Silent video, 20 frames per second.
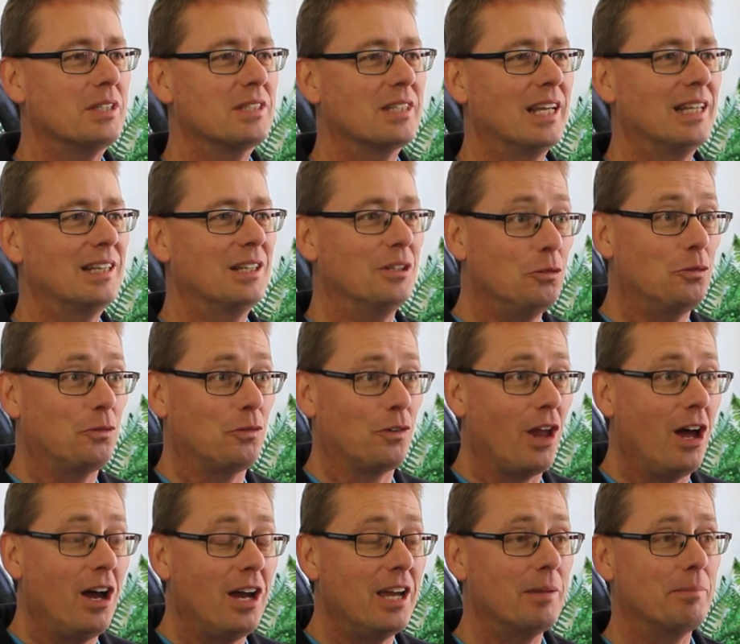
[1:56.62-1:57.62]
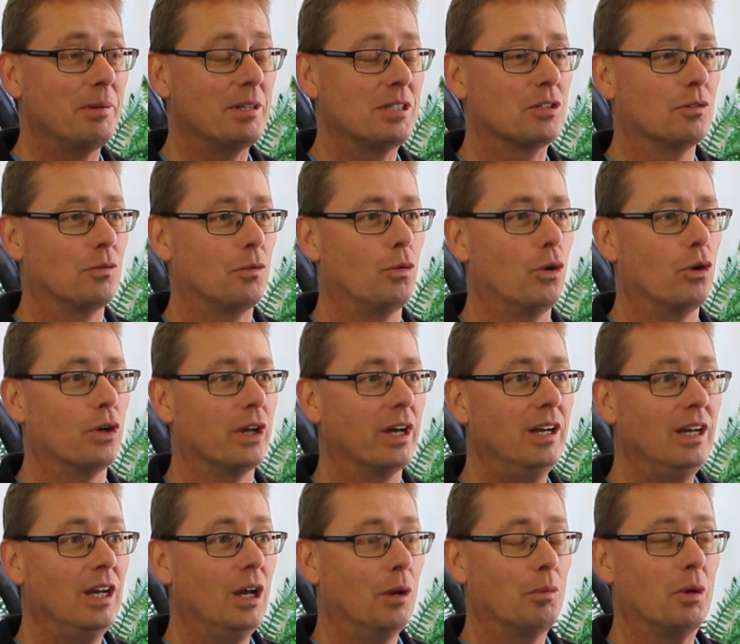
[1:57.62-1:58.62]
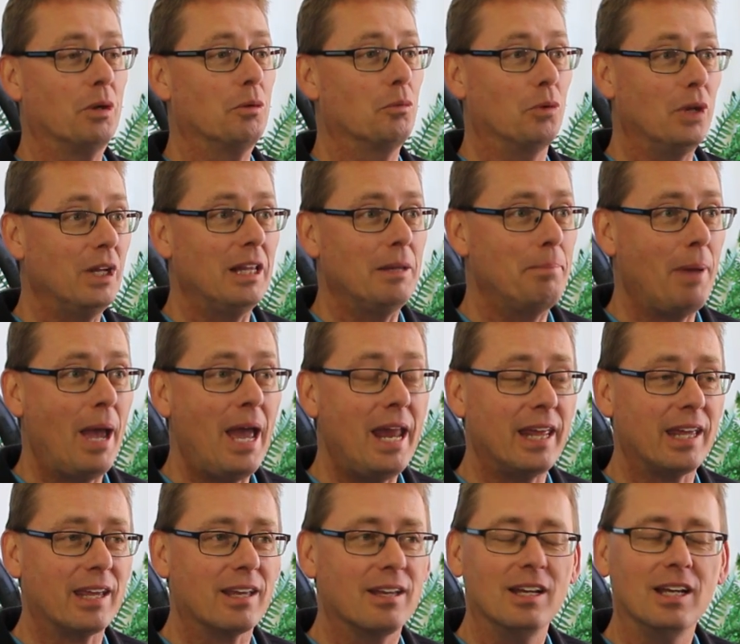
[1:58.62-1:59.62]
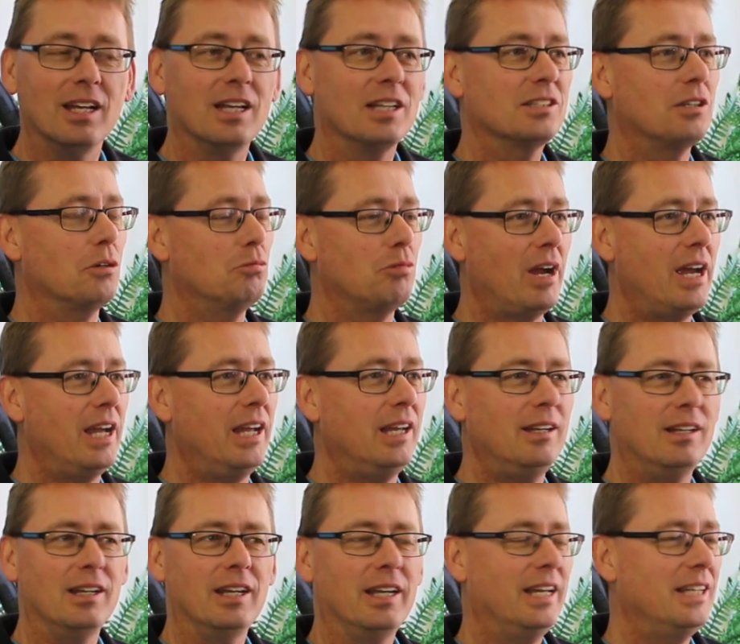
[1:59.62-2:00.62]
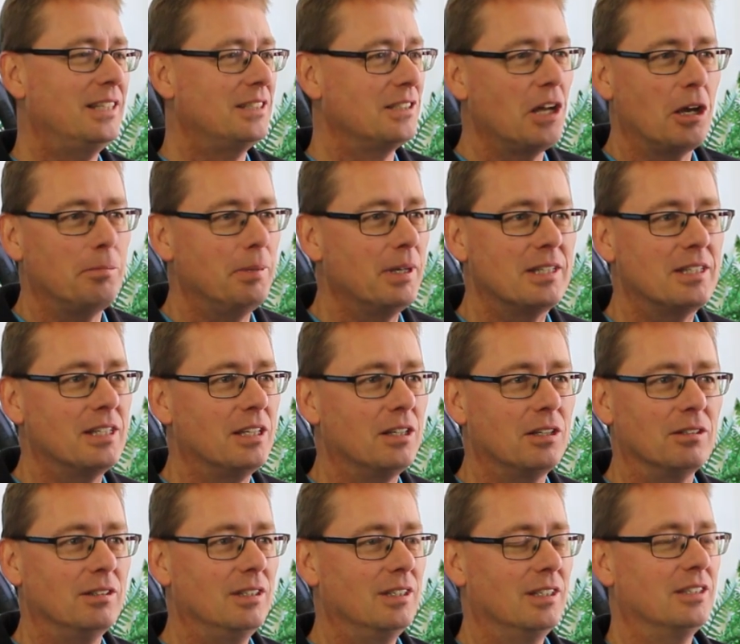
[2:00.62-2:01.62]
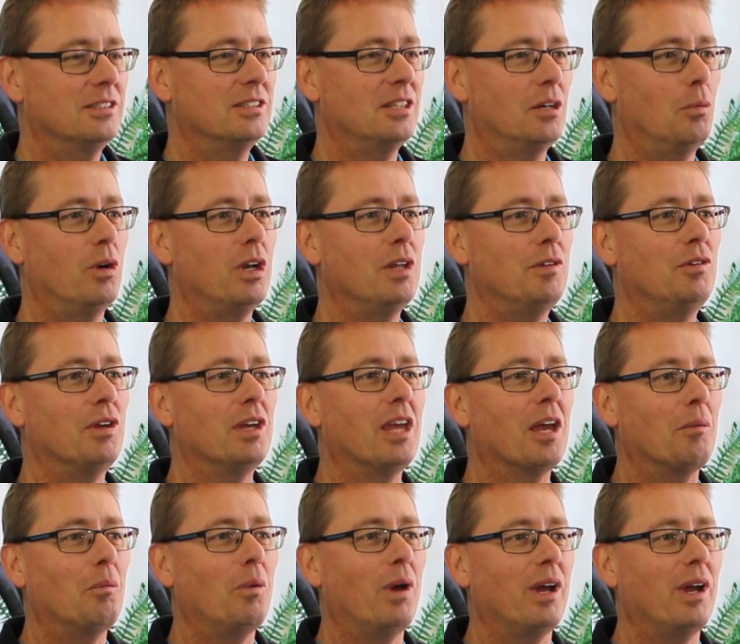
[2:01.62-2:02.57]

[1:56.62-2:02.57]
see little flying bits of water, we really panic. So rain, it's no big deal. So what if you get